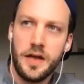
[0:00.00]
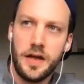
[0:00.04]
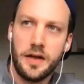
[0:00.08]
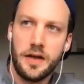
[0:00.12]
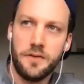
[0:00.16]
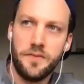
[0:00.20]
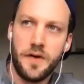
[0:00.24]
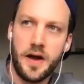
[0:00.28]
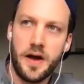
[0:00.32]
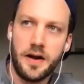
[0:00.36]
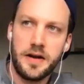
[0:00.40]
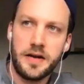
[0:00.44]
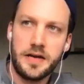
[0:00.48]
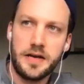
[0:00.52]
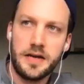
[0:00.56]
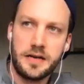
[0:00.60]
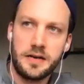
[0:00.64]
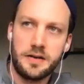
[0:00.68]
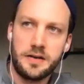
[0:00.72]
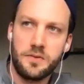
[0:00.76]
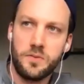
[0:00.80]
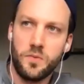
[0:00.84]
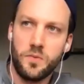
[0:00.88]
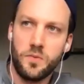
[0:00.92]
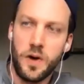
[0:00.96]

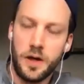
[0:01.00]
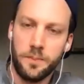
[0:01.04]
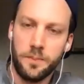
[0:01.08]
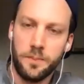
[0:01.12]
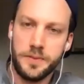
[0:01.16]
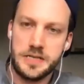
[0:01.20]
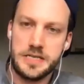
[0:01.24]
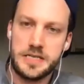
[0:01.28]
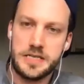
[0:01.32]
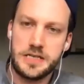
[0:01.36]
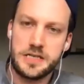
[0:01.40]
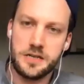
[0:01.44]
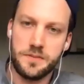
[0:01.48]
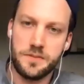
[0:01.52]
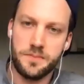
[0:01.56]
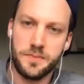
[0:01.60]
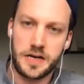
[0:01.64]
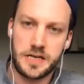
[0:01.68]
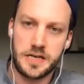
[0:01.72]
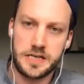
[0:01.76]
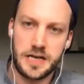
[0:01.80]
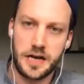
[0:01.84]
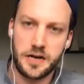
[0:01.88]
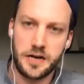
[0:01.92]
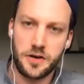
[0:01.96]
very well positioned
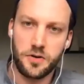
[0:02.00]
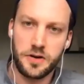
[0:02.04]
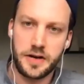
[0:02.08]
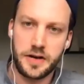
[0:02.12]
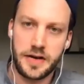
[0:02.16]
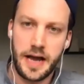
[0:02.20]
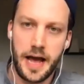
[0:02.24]
because I'd already